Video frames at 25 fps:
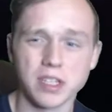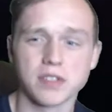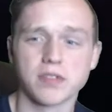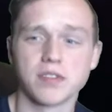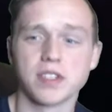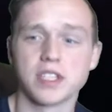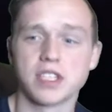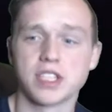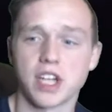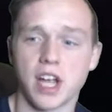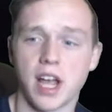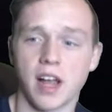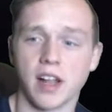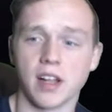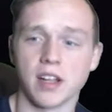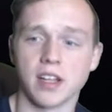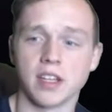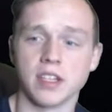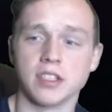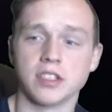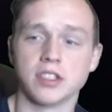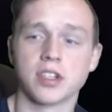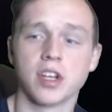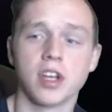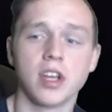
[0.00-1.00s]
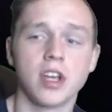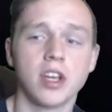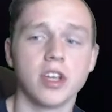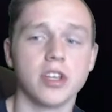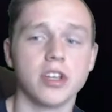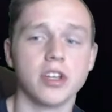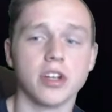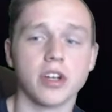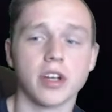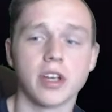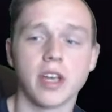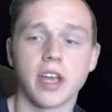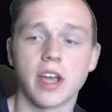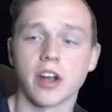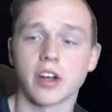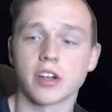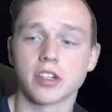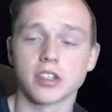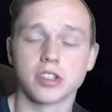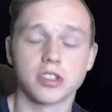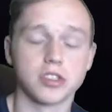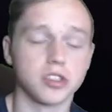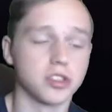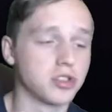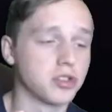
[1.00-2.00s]
of a challenge. Your
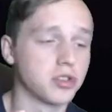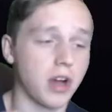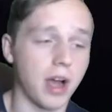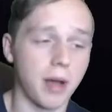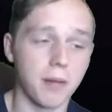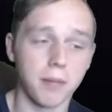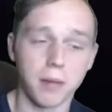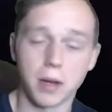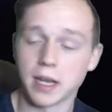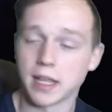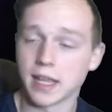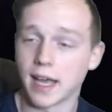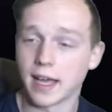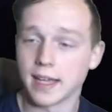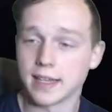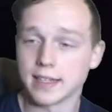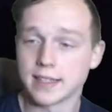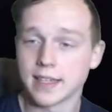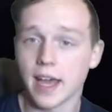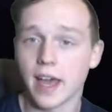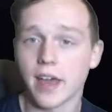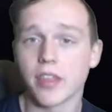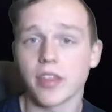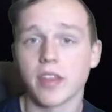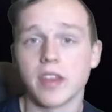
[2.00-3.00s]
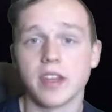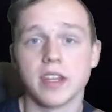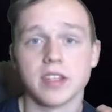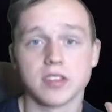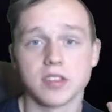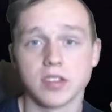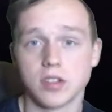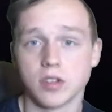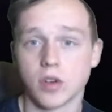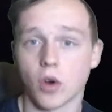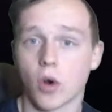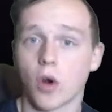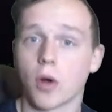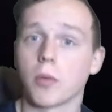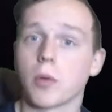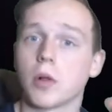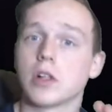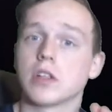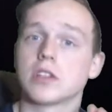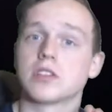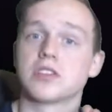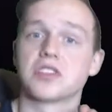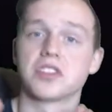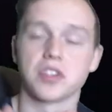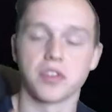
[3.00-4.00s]
characters just drop money on death, and it's a
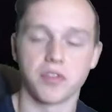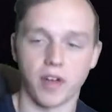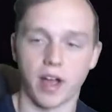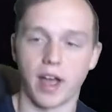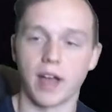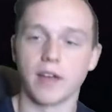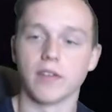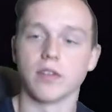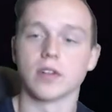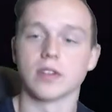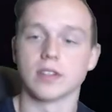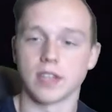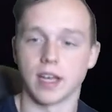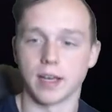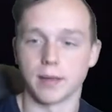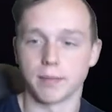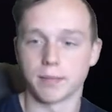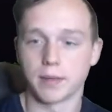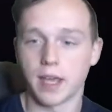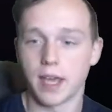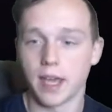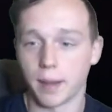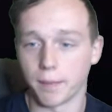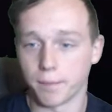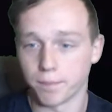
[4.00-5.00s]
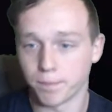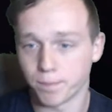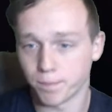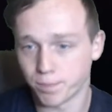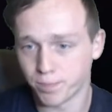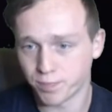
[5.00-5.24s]
normal survival type game.